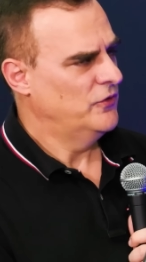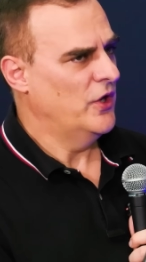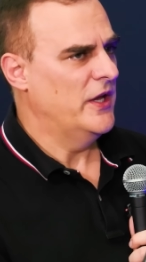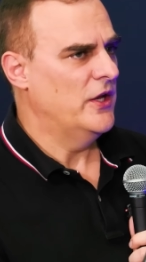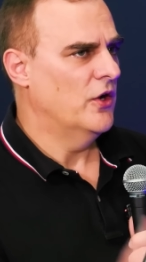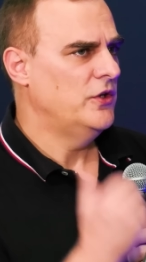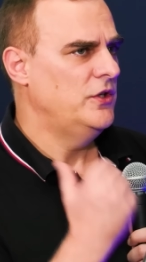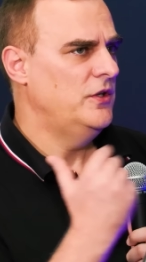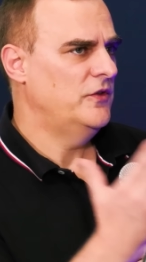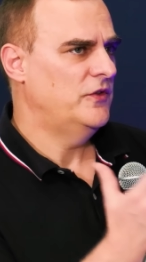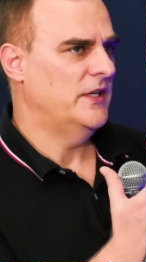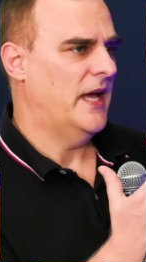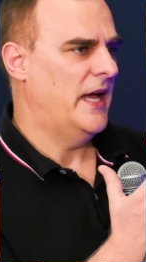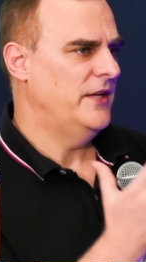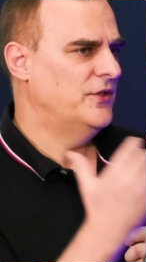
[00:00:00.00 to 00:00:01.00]
So, are you
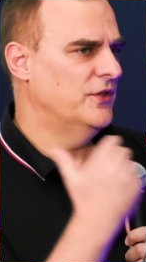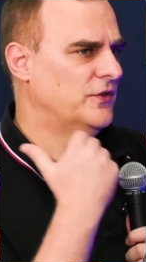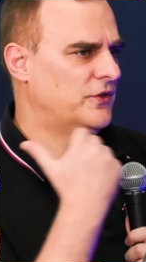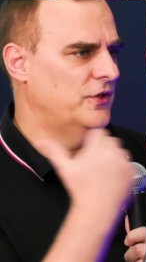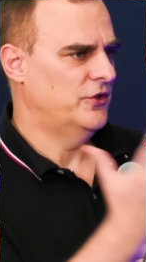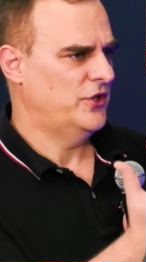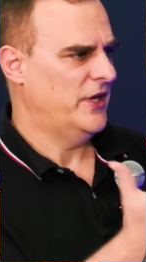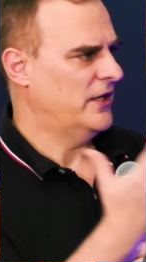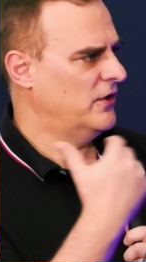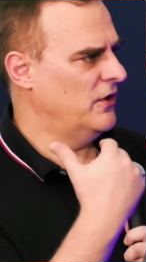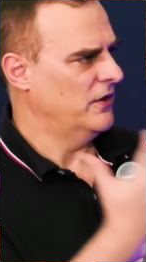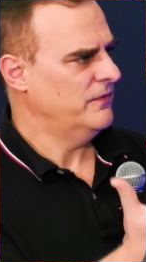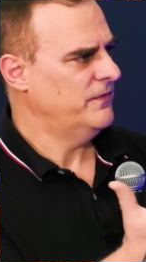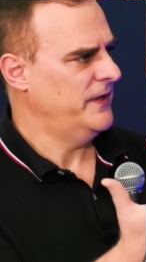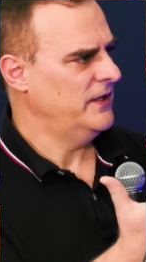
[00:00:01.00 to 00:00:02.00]
using agents to check
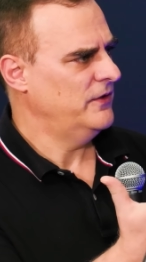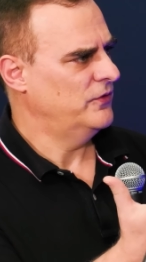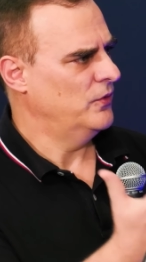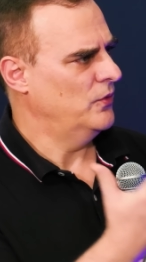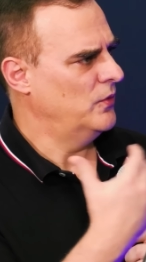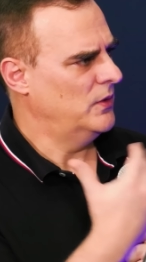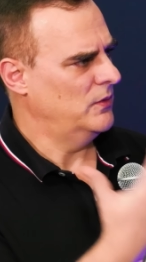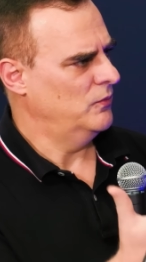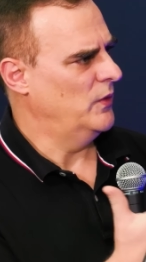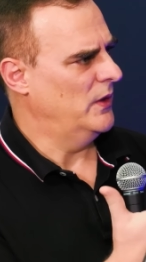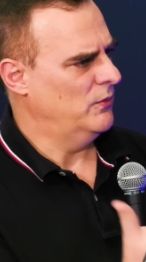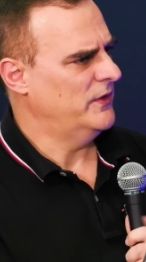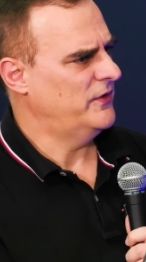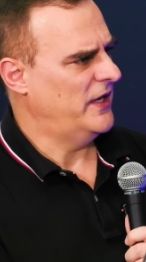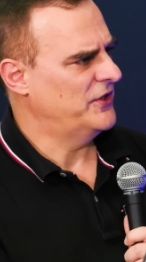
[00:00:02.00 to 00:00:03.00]
configs or
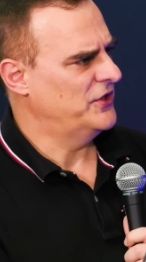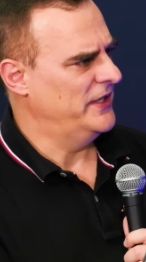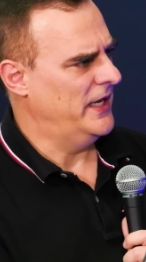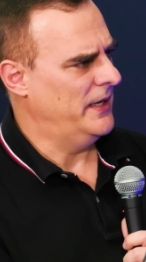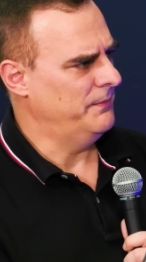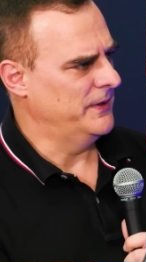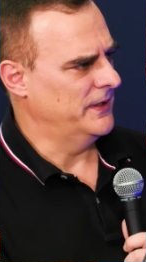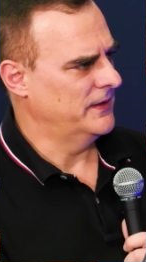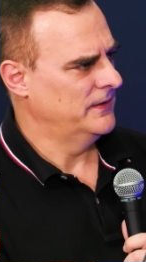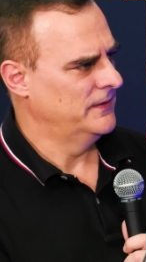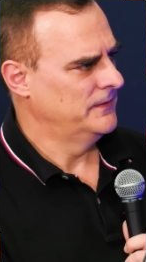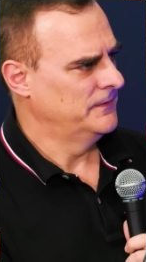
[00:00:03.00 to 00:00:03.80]
what's actually happening?